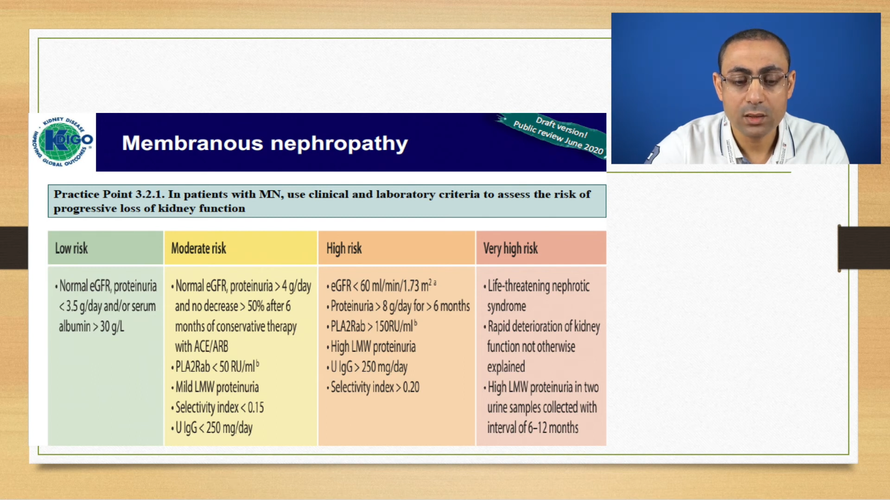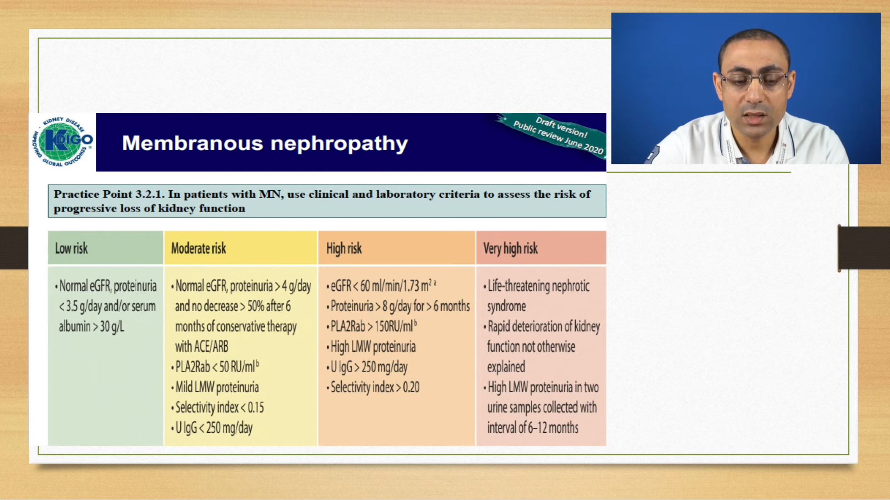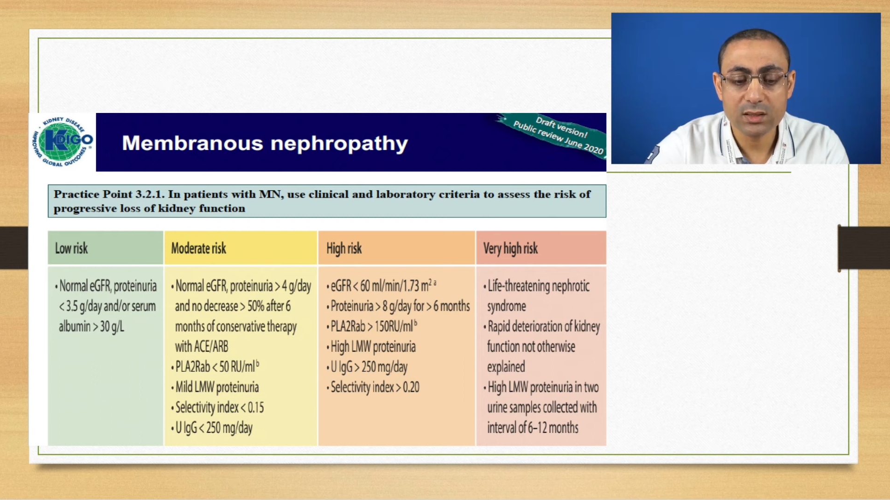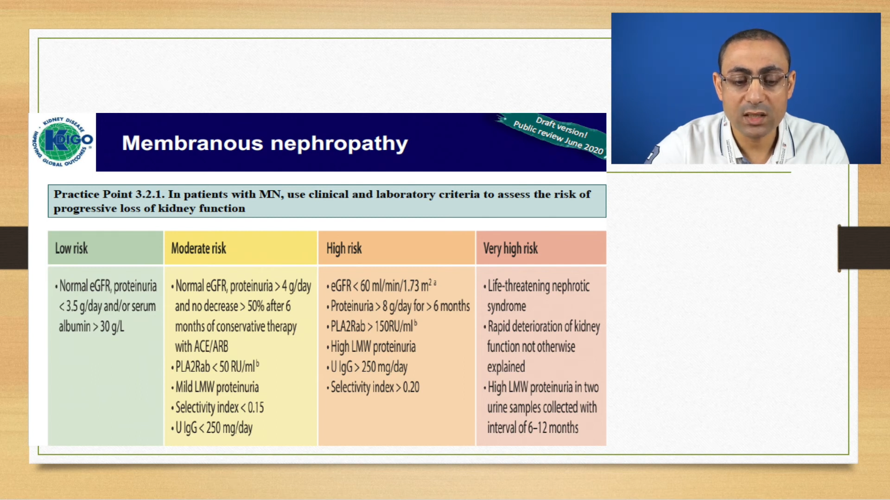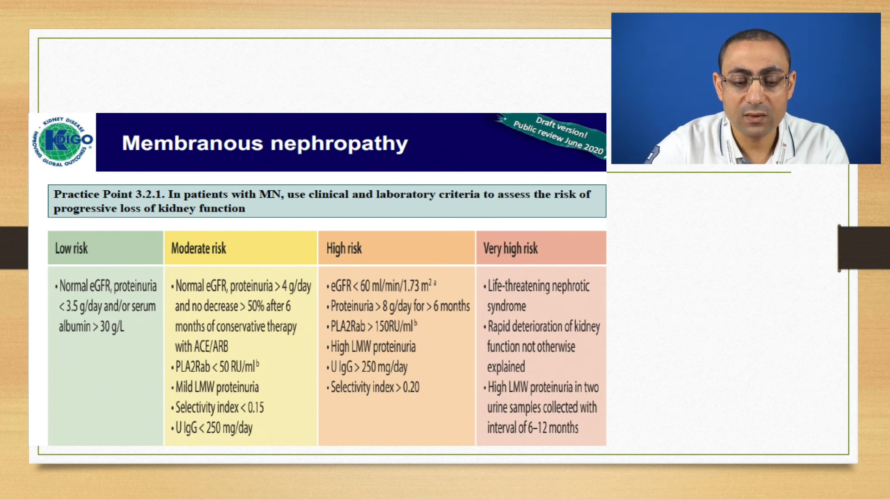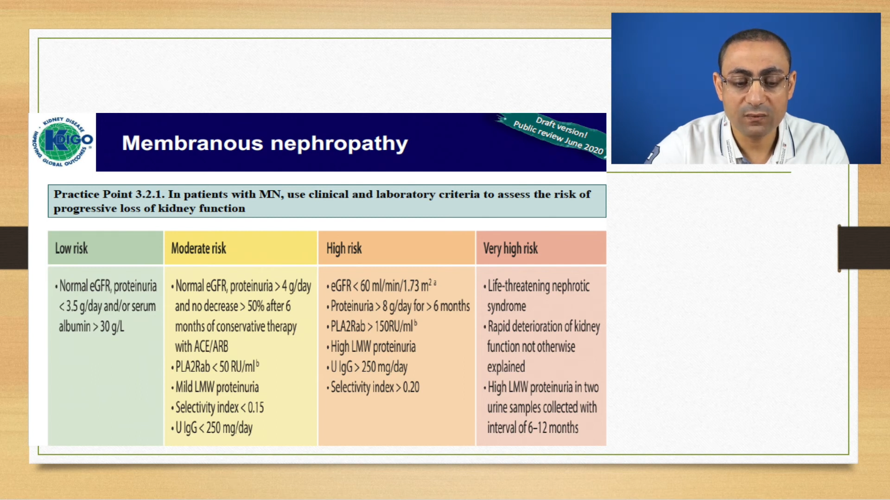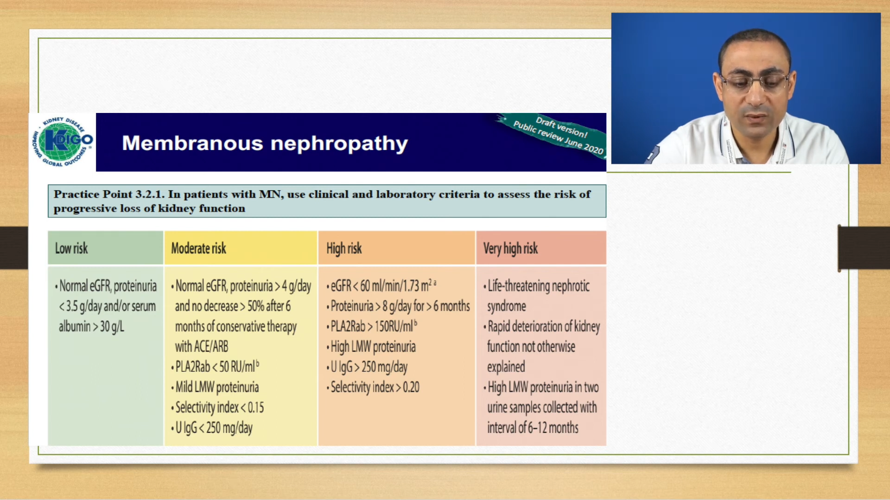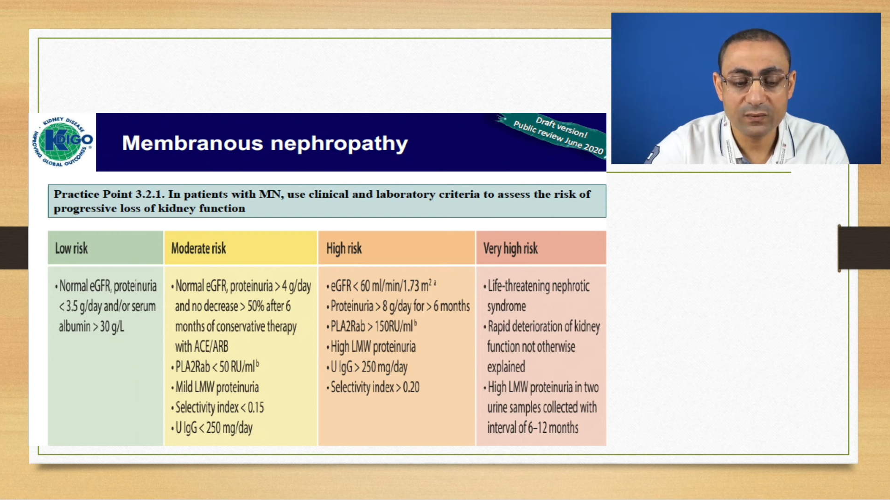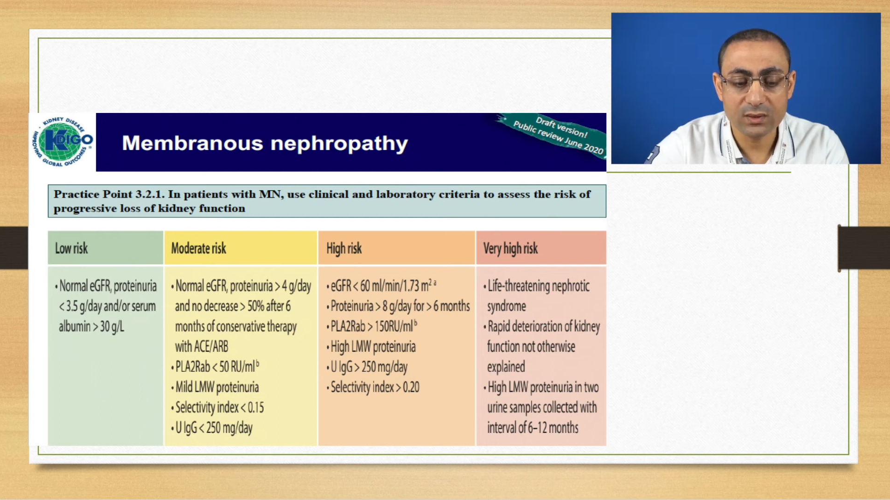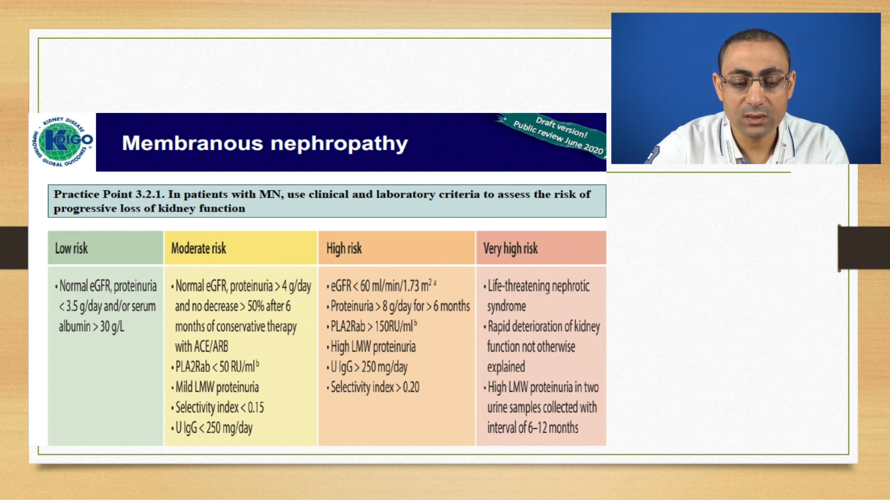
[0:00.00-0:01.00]
less than
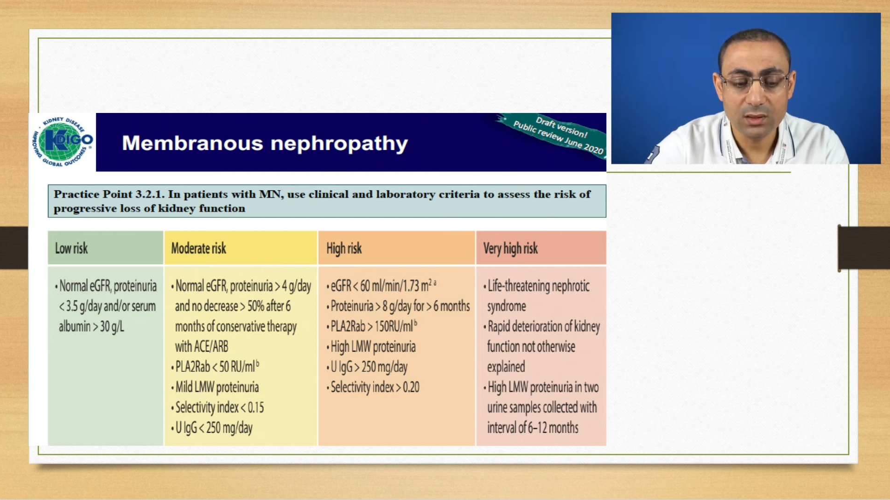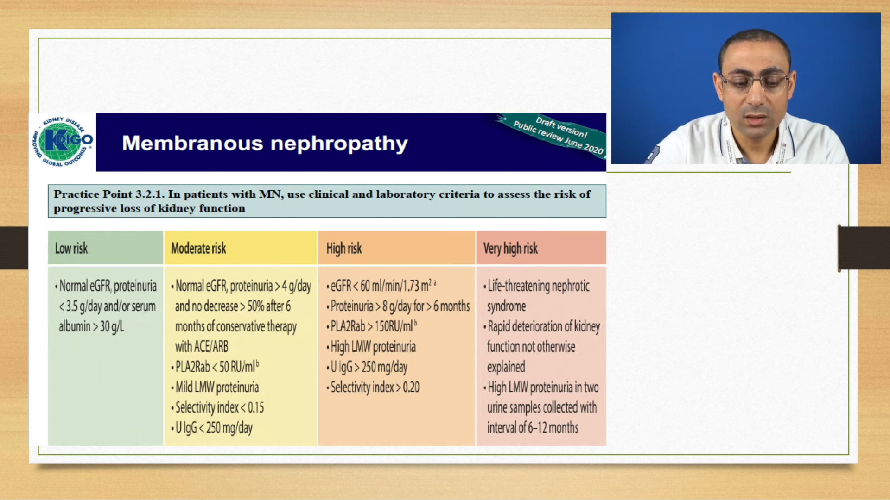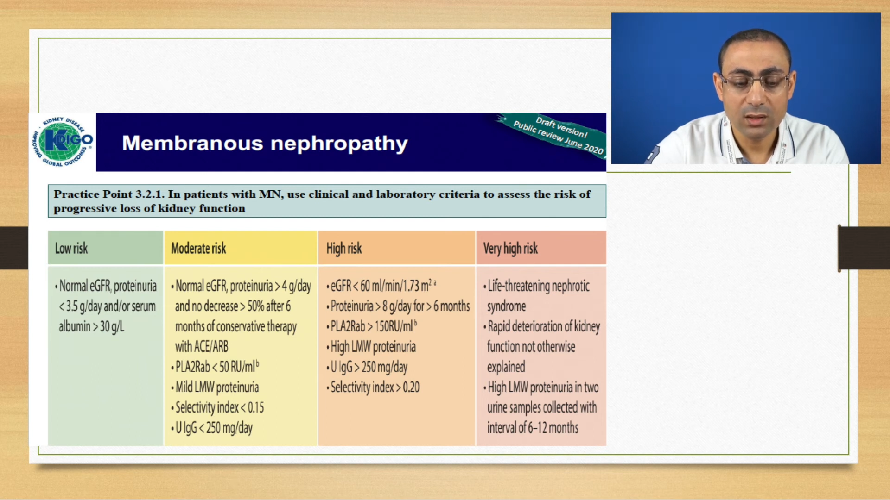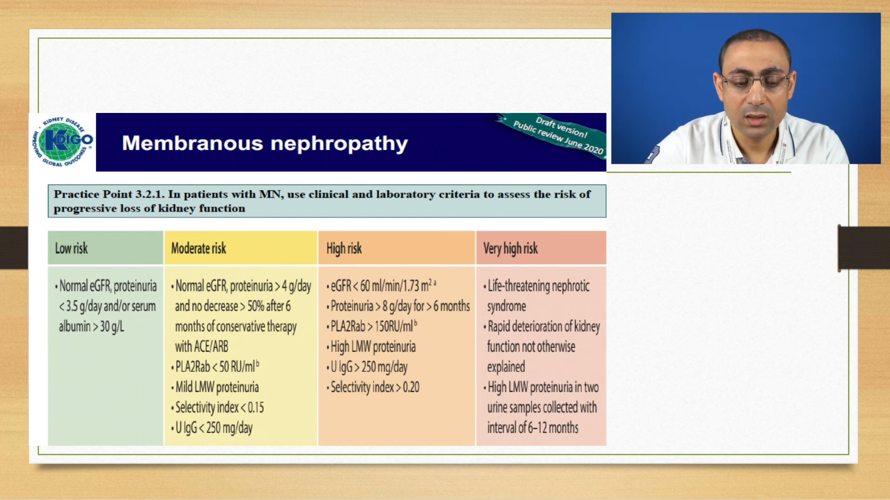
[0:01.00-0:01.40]
50,